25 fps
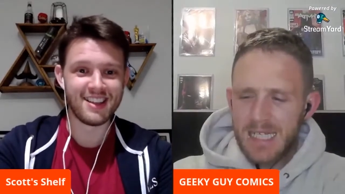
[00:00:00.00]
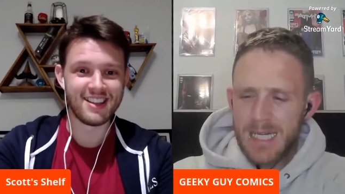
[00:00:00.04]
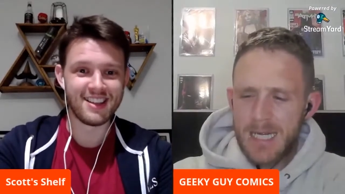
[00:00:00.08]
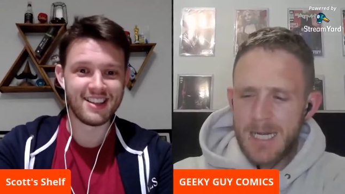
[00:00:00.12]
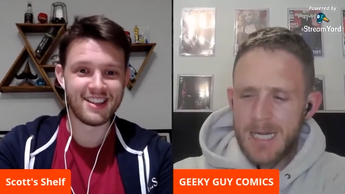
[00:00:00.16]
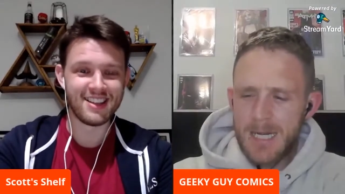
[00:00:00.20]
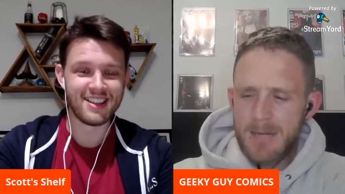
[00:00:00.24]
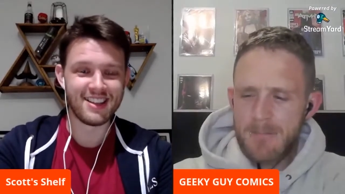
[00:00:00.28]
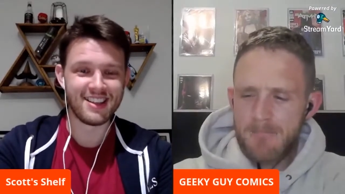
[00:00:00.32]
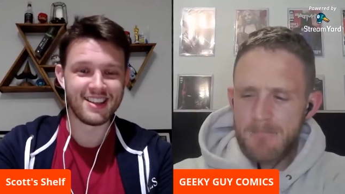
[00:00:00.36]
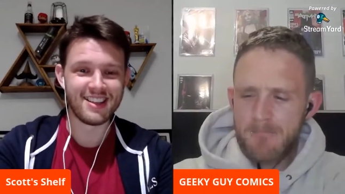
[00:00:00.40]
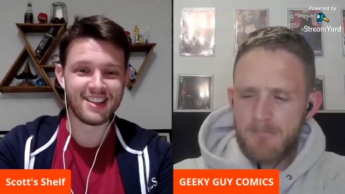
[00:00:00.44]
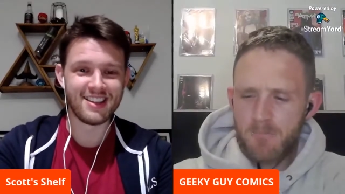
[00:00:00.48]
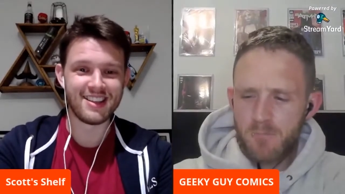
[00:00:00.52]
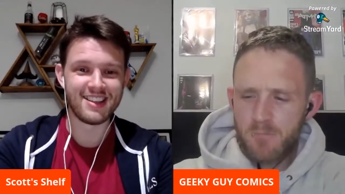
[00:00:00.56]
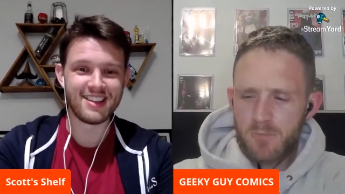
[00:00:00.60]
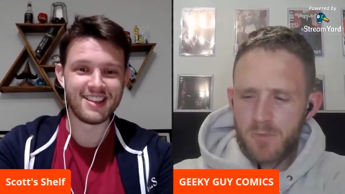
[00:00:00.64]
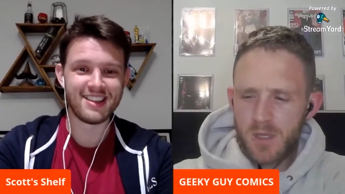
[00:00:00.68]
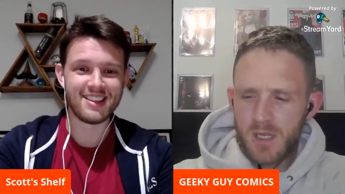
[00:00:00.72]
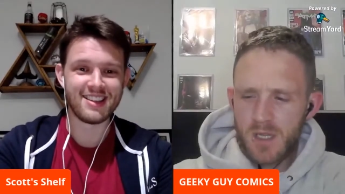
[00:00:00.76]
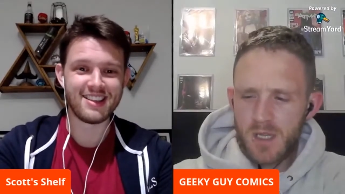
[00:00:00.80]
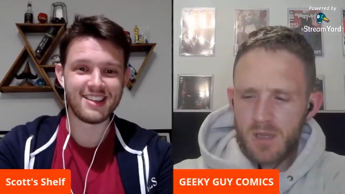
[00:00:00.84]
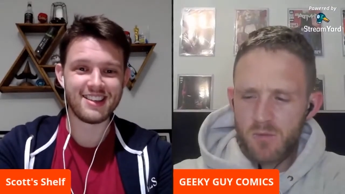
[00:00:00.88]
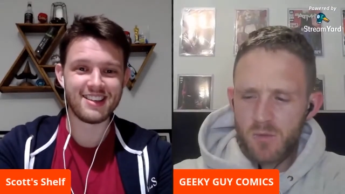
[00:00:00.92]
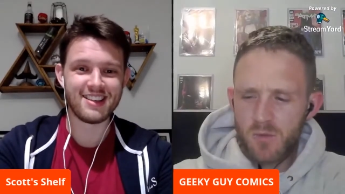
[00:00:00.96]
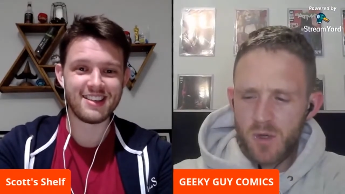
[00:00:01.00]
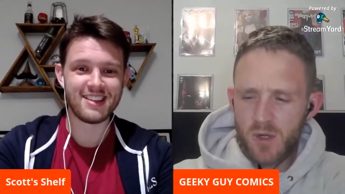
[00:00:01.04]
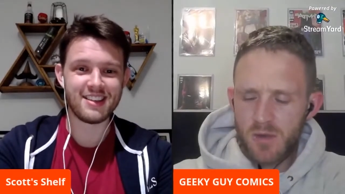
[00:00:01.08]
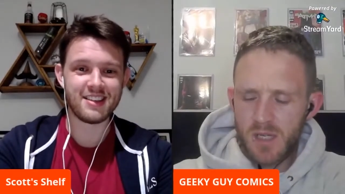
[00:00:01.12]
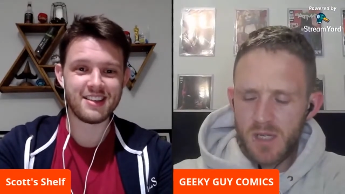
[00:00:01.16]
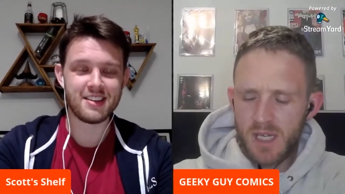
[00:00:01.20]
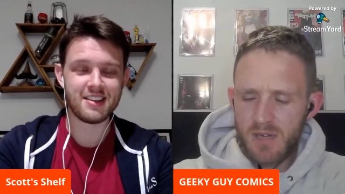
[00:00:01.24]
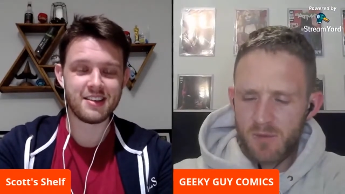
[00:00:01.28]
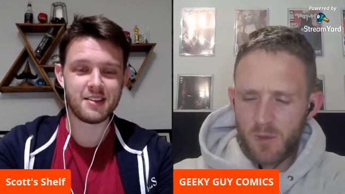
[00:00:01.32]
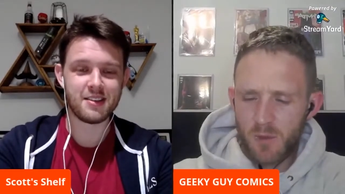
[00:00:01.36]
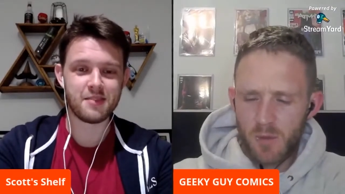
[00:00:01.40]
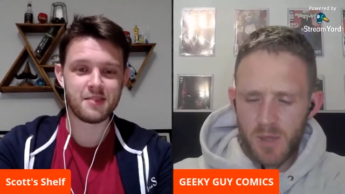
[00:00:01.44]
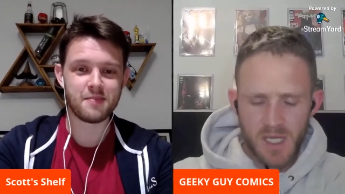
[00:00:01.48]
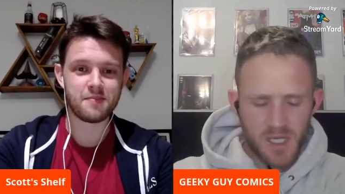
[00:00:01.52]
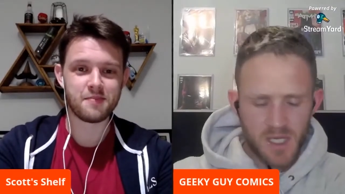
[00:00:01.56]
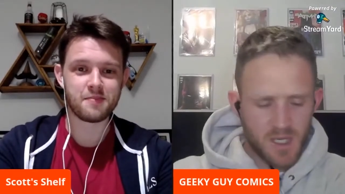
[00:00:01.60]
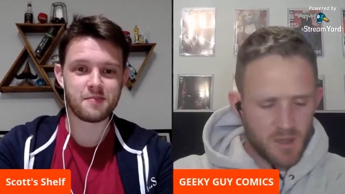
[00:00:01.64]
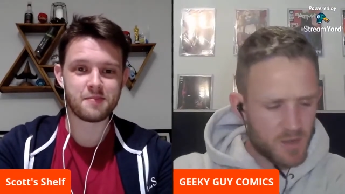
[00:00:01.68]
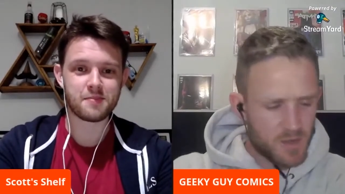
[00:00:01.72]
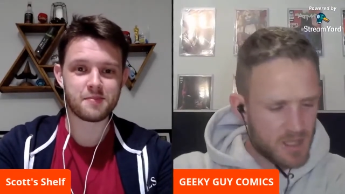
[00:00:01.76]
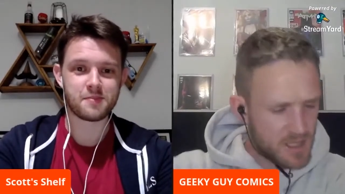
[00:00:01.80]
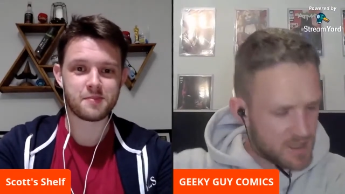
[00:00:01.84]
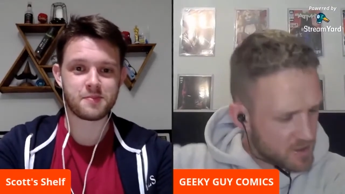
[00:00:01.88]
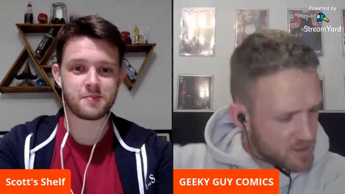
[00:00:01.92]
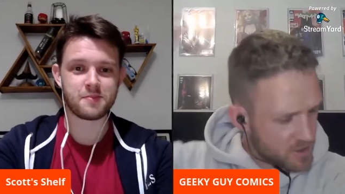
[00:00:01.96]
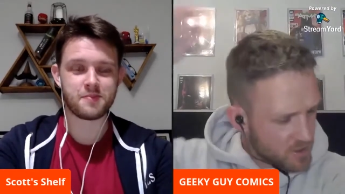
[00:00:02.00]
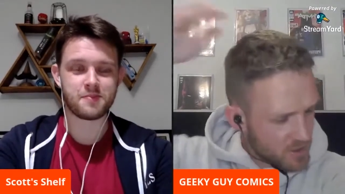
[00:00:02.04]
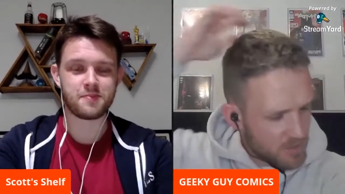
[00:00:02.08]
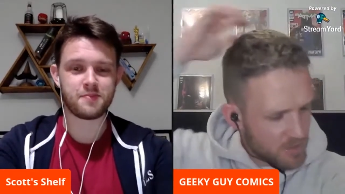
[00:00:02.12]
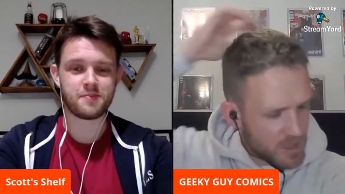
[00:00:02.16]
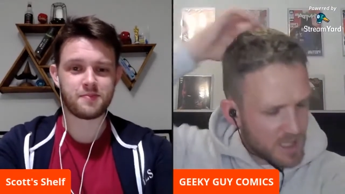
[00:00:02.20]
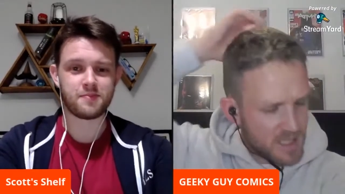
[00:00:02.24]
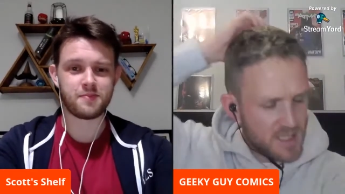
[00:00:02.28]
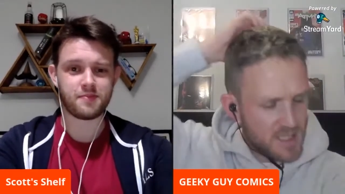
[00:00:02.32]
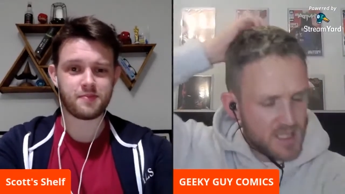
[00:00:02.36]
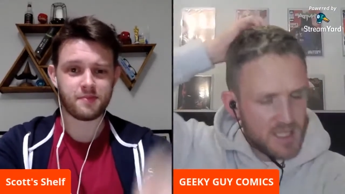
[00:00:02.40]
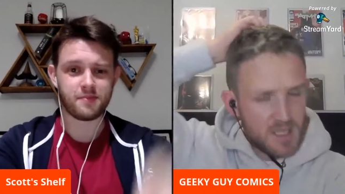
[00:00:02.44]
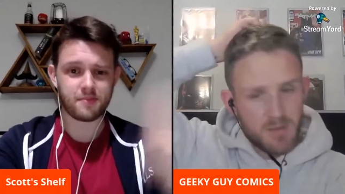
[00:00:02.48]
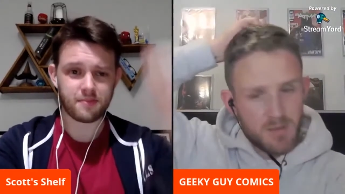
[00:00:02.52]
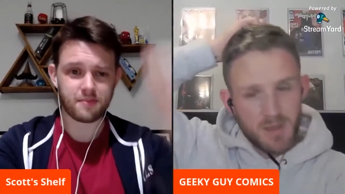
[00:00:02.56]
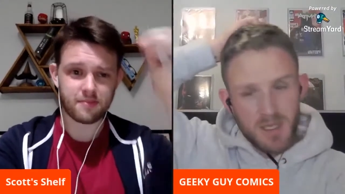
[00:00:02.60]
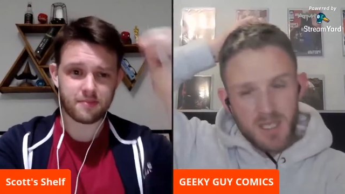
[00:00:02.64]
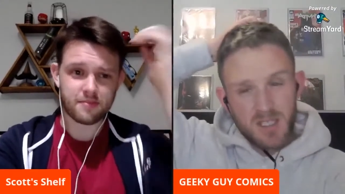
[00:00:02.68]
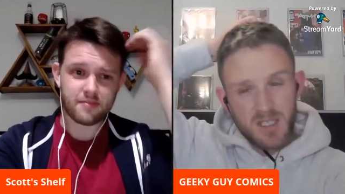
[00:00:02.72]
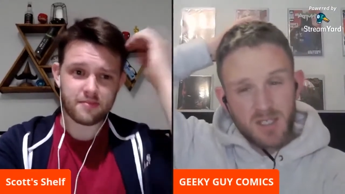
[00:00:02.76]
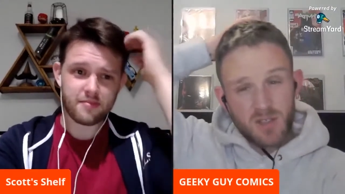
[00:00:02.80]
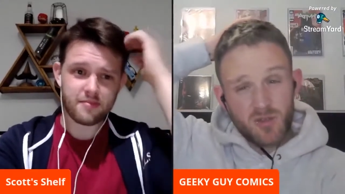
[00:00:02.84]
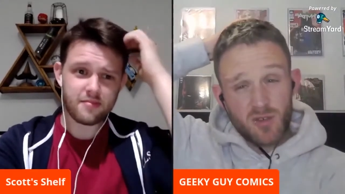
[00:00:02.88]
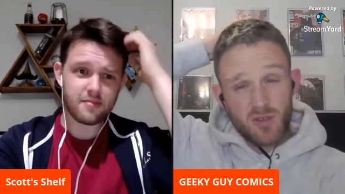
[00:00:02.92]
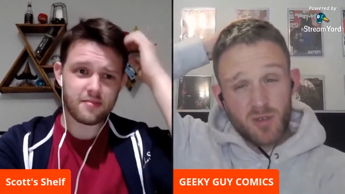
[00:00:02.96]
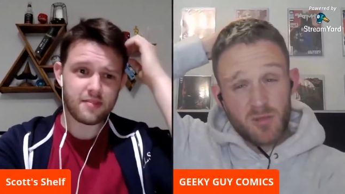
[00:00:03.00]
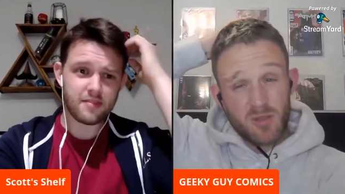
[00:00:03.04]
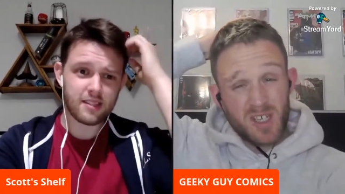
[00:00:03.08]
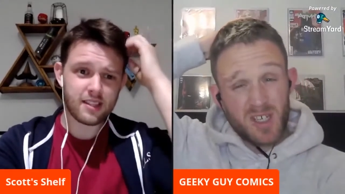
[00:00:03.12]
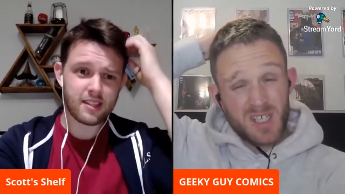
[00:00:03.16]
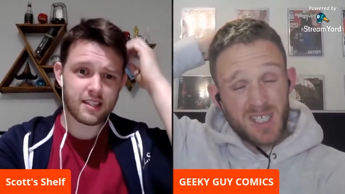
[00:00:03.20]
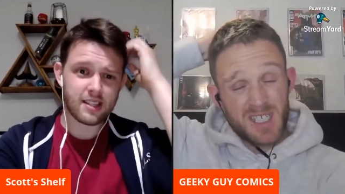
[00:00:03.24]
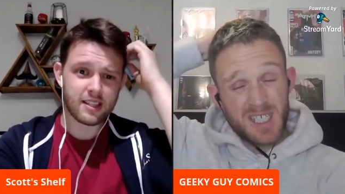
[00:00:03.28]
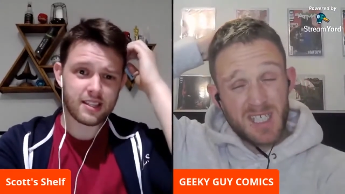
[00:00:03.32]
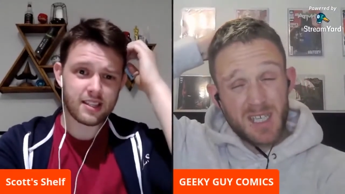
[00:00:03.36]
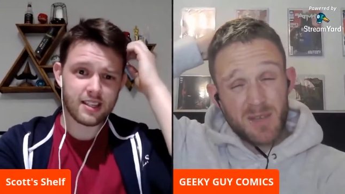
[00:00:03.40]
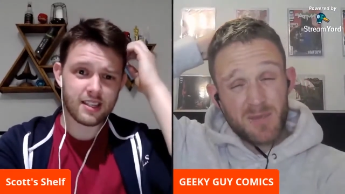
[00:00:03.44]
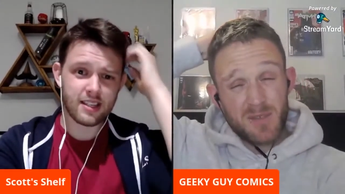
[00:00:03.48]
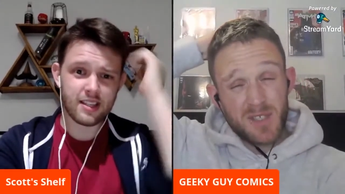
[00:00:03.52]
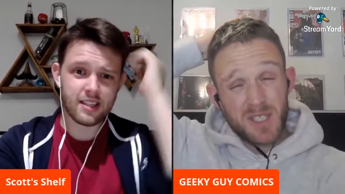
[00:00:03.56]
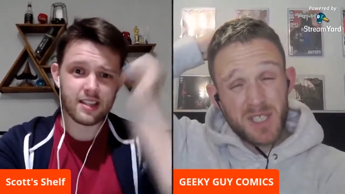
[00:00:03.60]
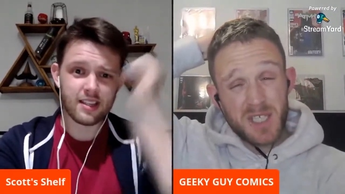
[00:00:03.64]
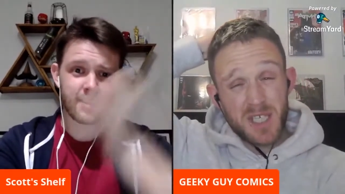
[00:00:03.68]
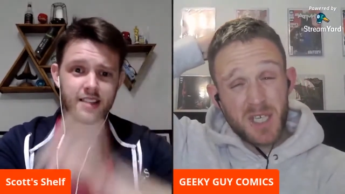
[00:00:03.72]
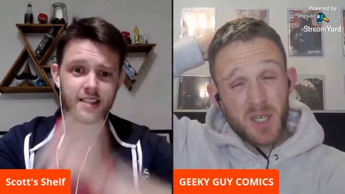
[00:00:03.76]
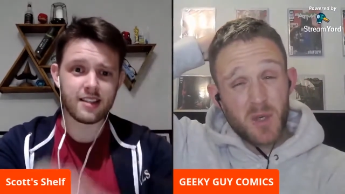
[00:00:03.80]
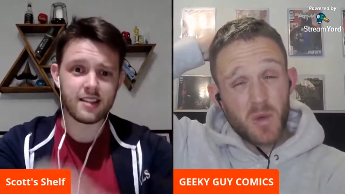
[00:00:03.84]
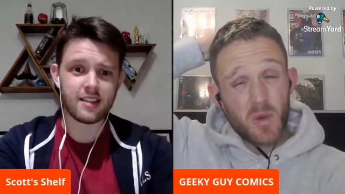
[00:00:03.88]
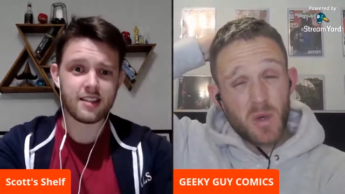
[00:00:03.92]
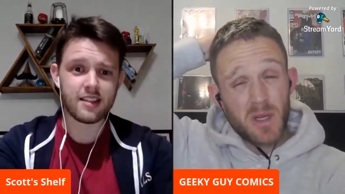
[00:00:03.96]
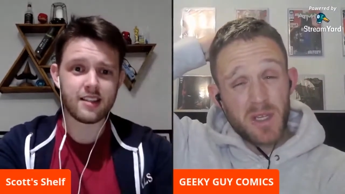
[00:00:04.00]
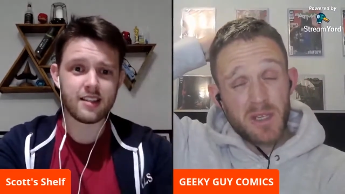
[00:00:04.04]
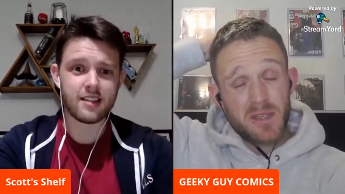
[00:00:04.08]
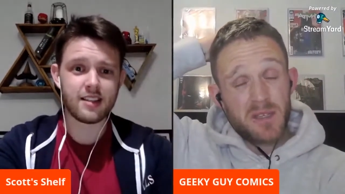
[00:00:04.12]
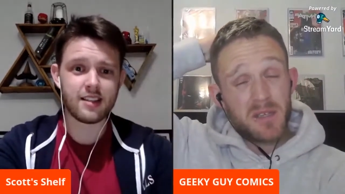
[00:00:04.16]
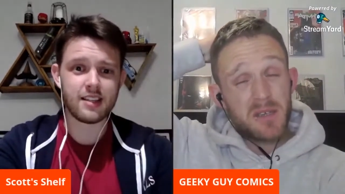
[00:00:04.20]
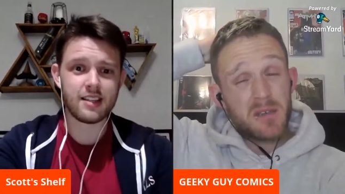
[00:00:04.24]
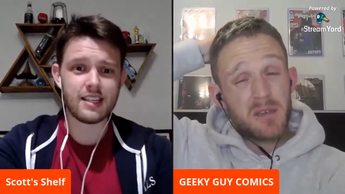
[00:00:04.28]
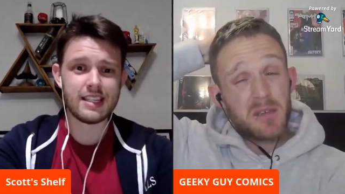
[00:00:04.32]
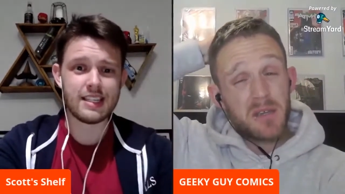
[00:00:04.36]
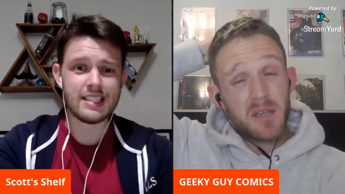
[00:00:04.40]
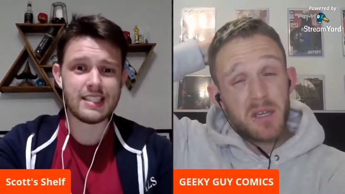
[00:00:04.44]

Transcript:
Speaker 1: Um, well, the other week I went to a place in space and dropped like seventy quid.